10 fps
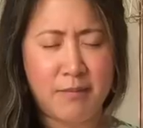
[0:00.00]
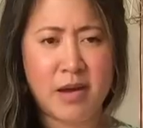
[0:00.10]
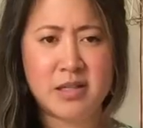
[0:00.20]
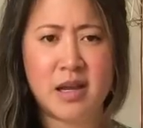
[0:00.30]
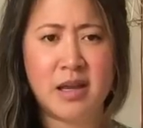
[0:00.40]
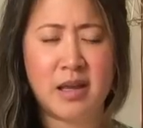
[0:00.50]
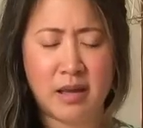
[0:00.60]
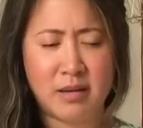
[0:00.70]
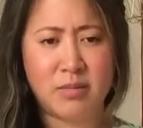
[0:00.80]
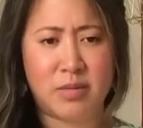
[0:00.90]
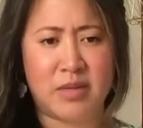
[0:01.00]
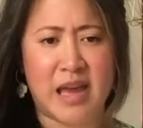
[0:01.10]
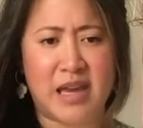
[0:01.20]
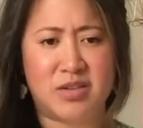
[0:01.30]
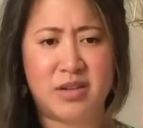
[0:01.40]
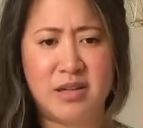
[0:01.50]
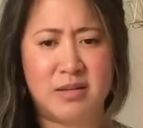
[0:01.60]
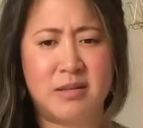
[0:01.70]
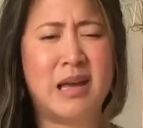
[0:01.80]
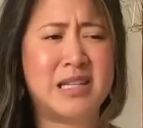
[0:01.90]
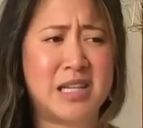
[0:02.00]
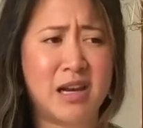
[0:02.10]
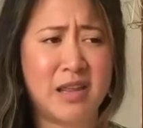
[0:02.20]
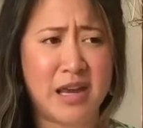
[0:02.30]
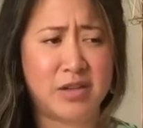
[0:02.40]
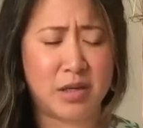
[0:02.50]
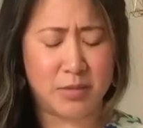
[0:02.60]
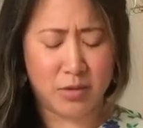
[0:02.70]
much like with the Adrienne, actually I like the Adrienne